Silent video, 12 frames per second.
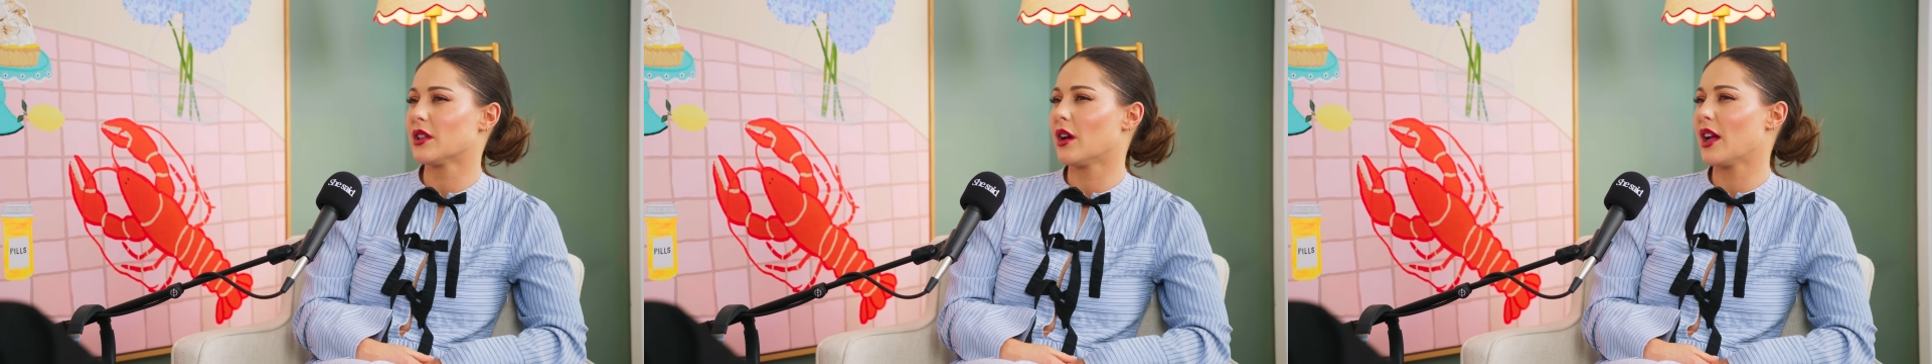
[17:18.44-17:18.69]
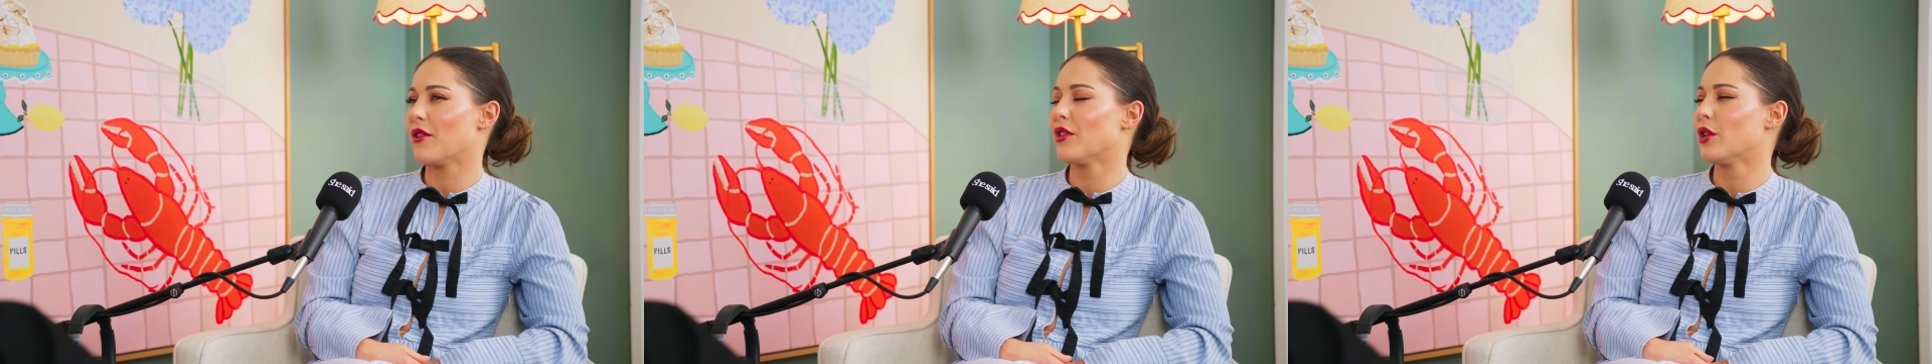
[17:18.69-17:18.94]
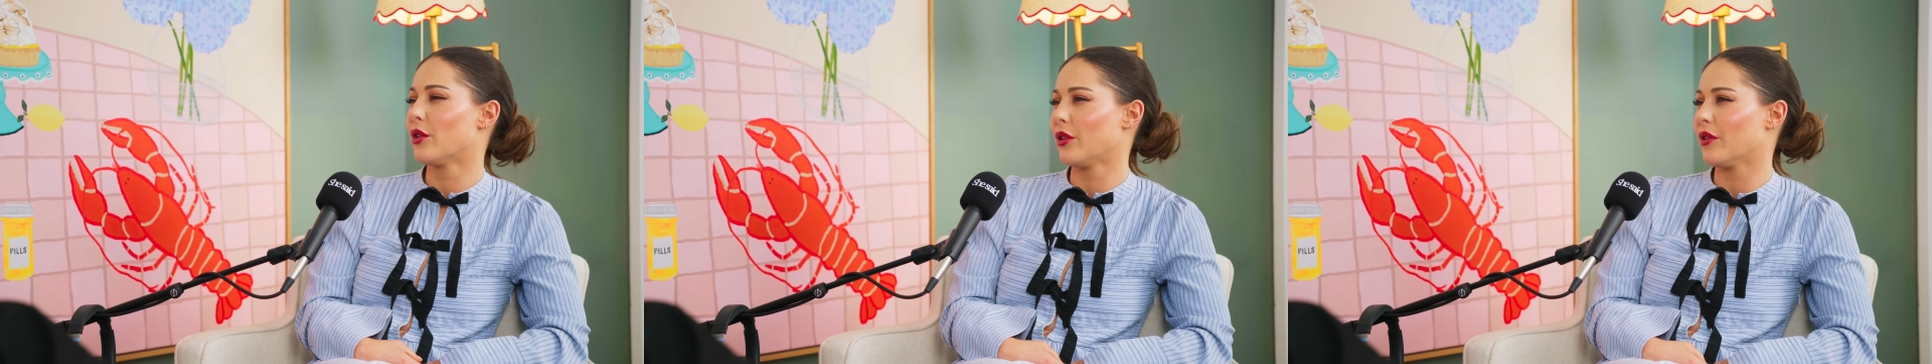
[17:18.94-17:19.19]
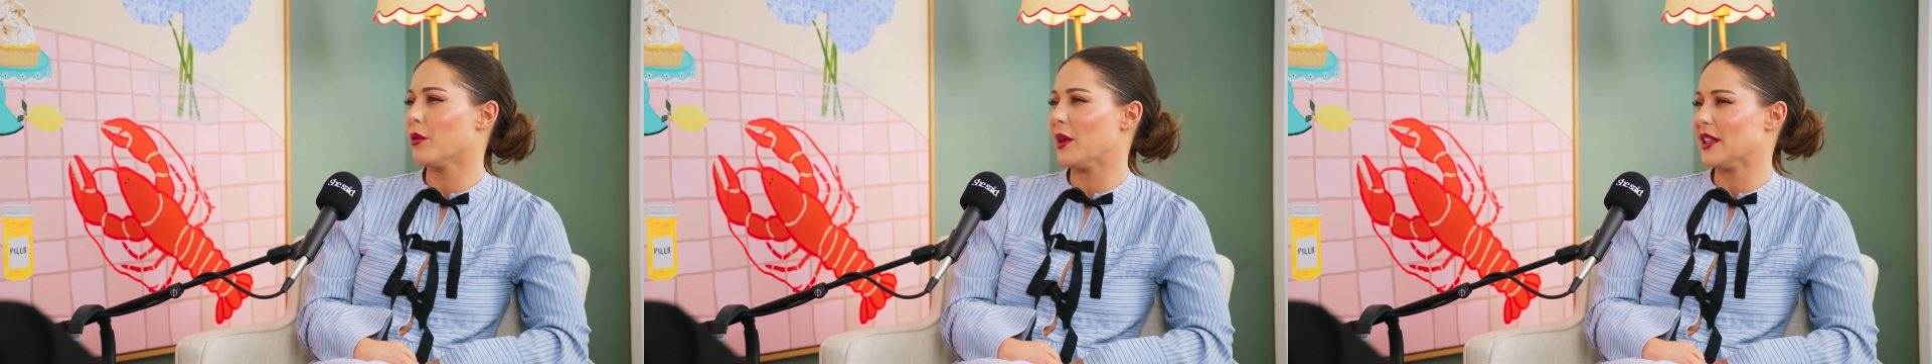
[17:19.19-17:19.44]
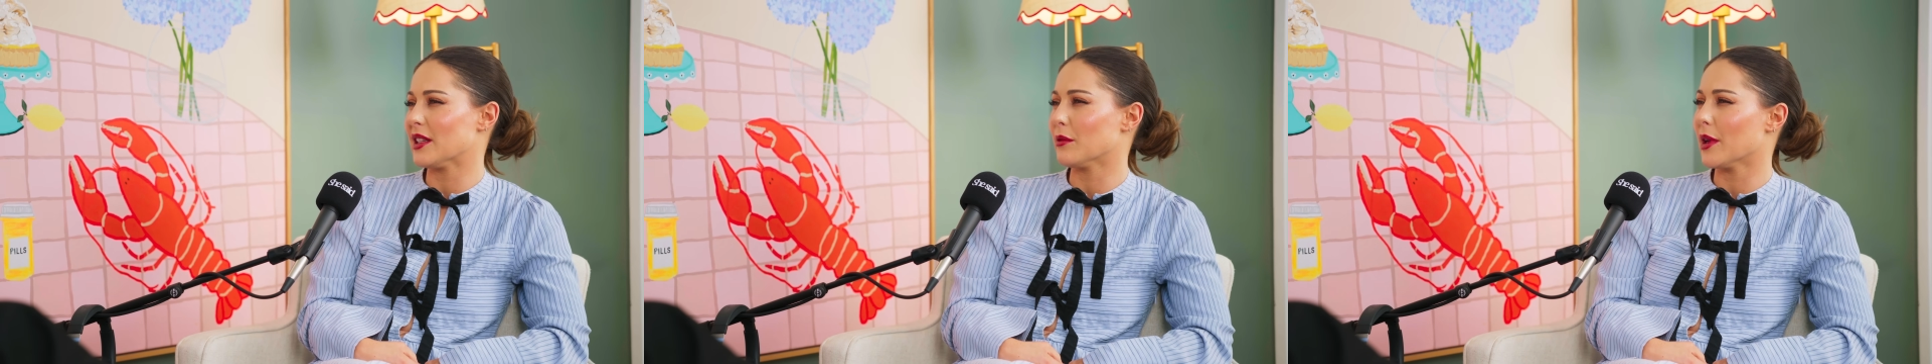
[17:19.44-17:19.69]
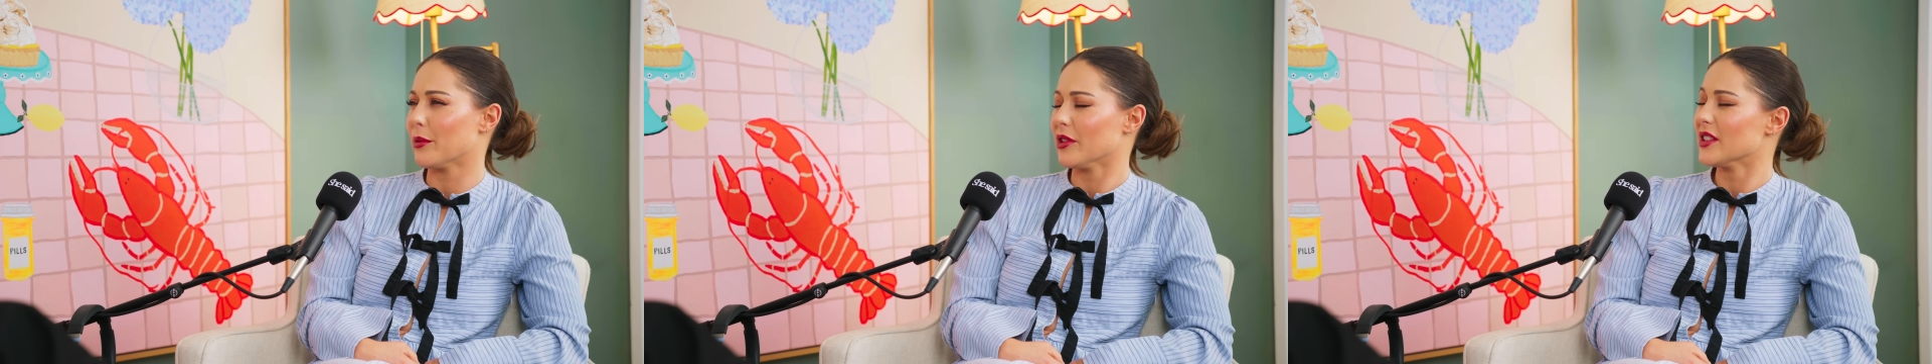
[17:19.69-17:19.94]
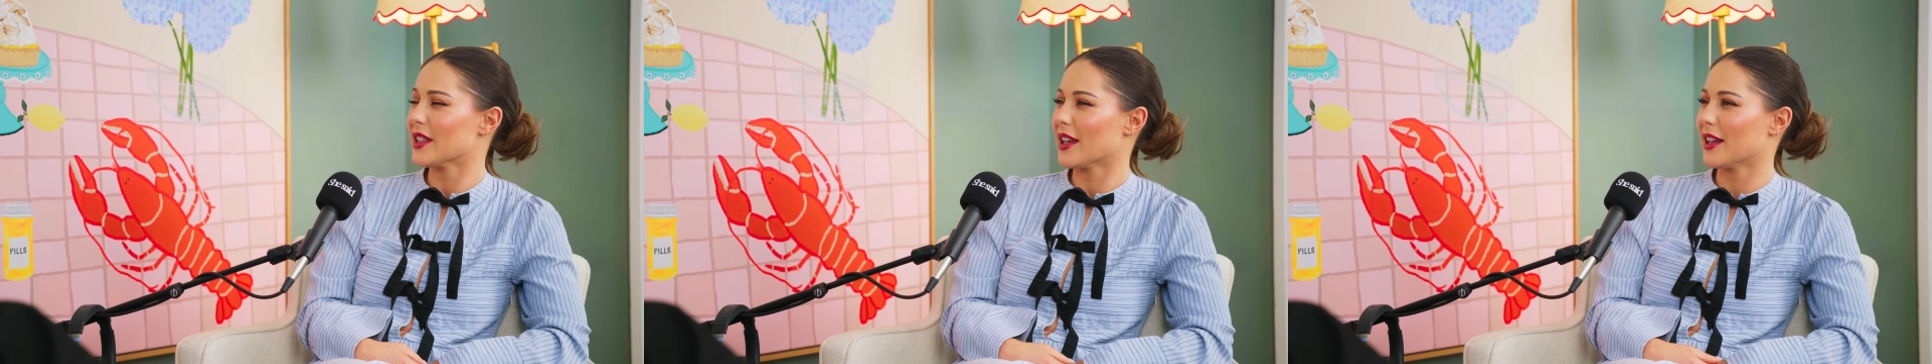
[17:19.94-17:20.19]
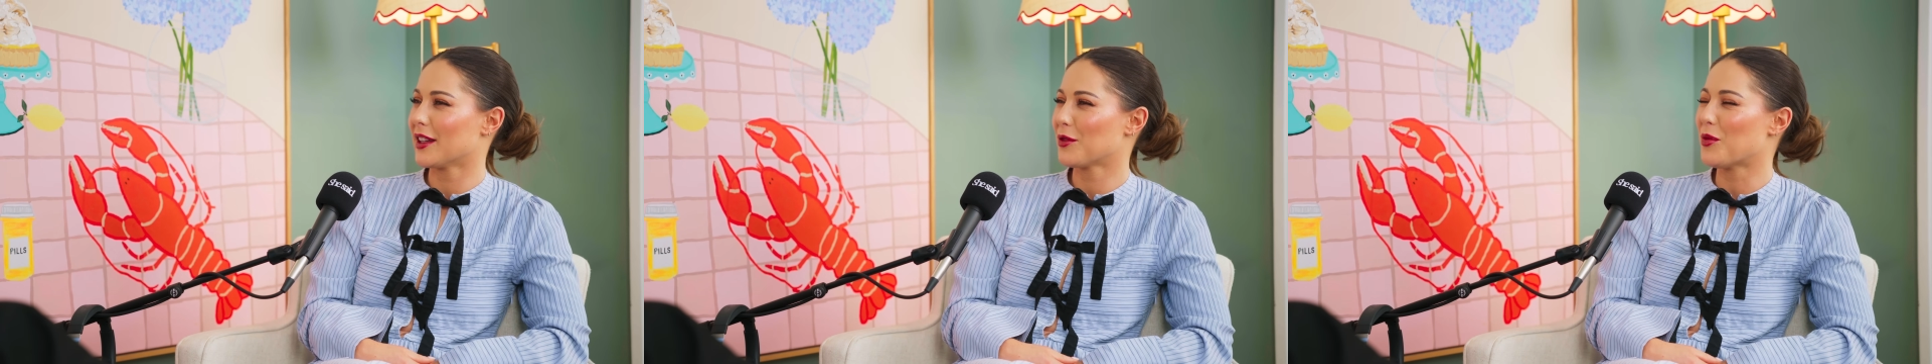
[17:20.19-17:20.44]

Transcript: I have a lot of amazing memories there.